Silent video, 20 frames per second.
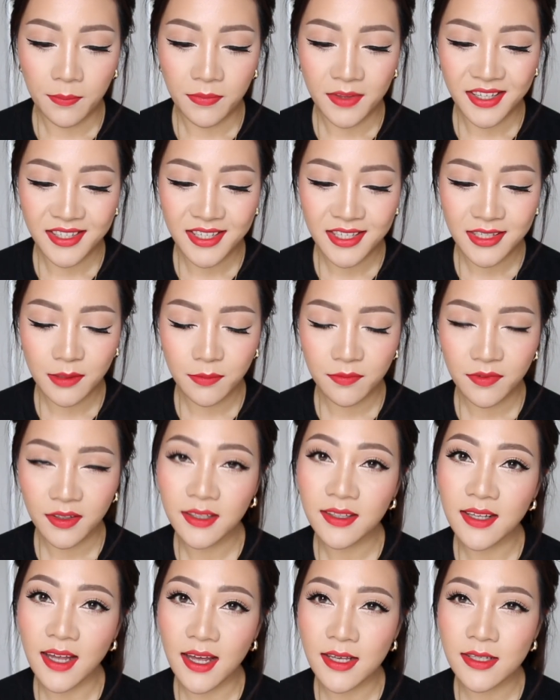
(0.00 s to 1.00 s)
This is
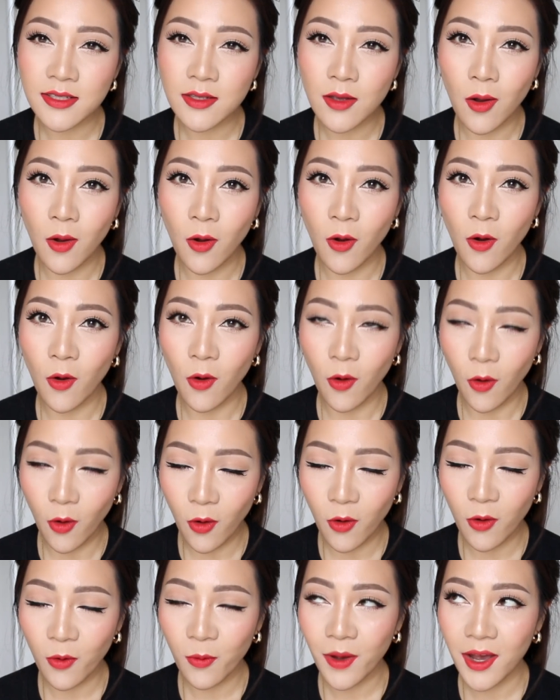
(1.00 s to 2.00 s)
something that is
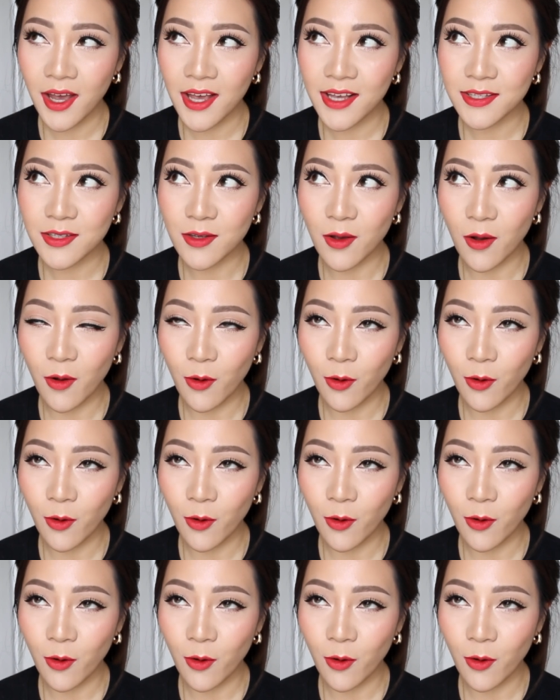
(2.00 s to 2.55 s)
always,